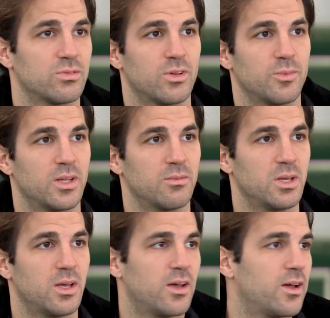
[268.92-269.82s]
I mean,
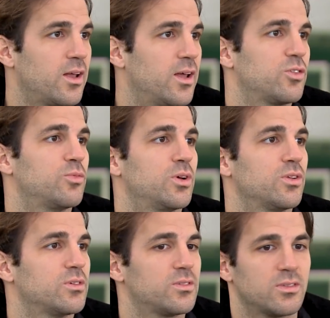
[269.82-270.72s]
I like to be
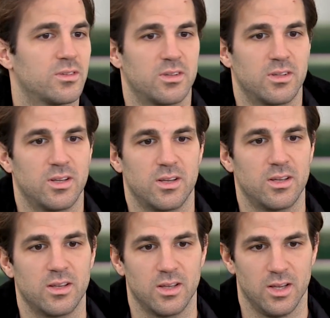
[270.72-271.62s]
honest.
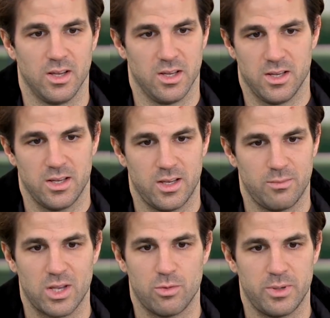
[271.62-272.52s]
And in
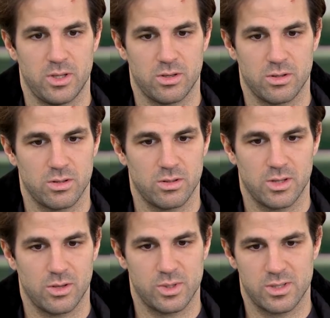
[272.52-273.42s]
my opinion,
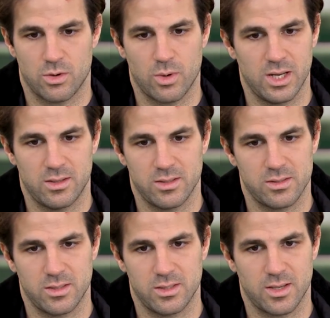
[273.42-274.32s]
with the
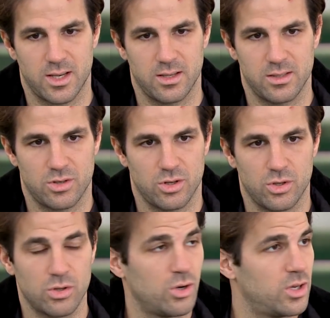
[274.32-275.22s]
qualities he's got,
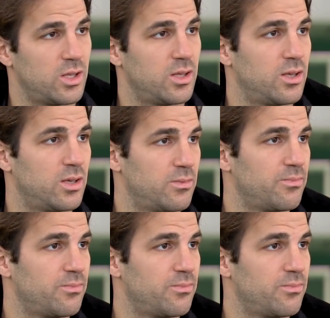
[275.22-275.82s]
not only